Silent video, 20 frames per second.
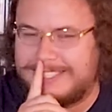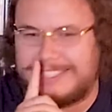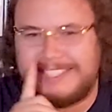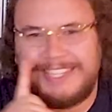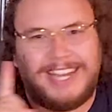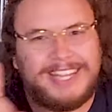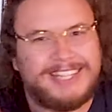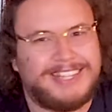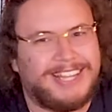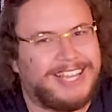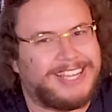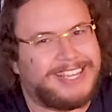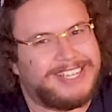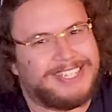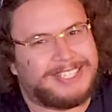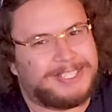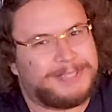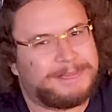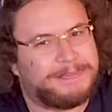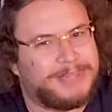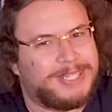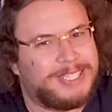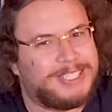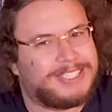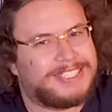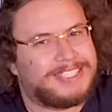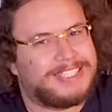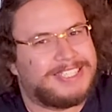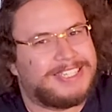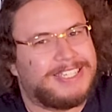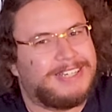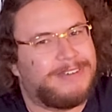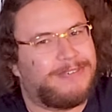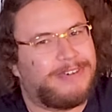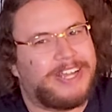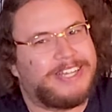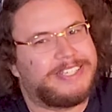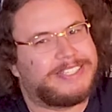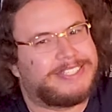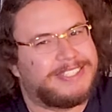not, like, explicitly
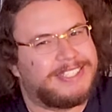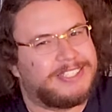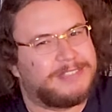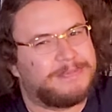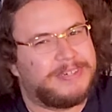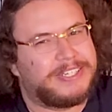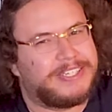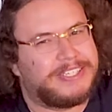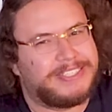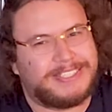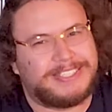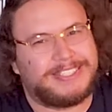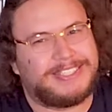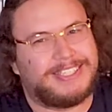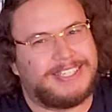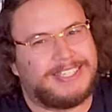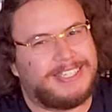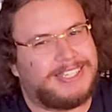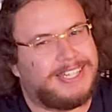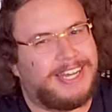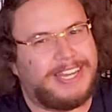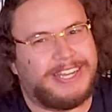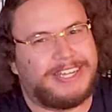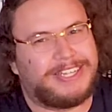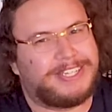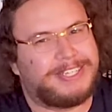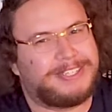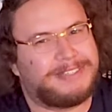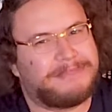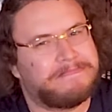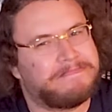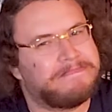racist, but it's still, like,